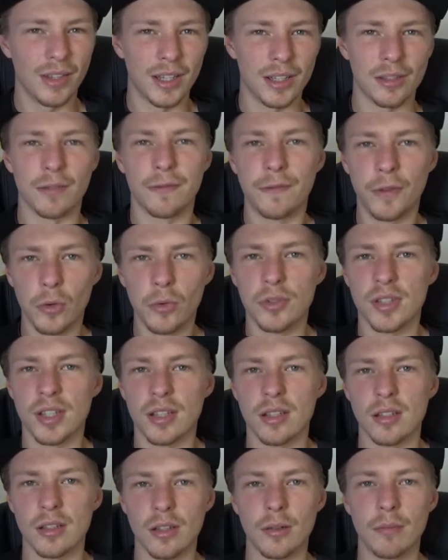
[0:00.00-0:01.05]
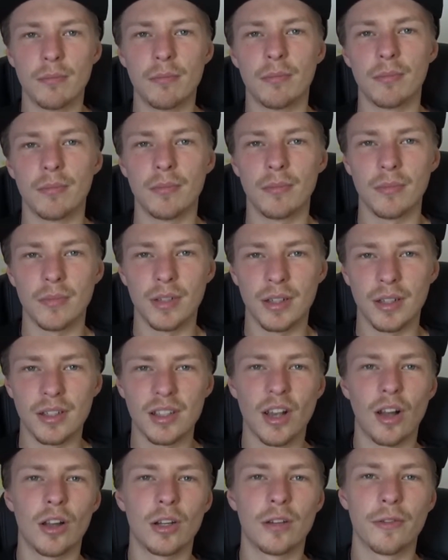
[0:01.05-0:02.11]
full system
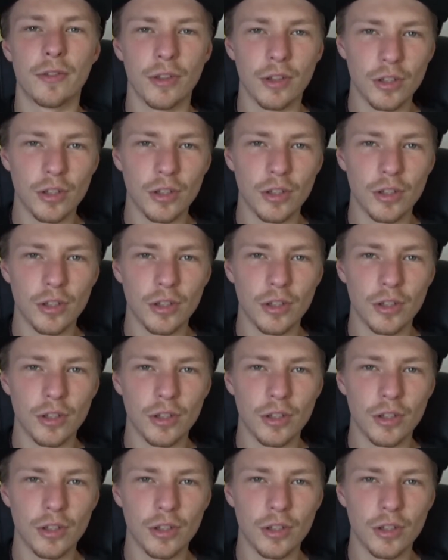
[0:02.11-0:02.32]
designed for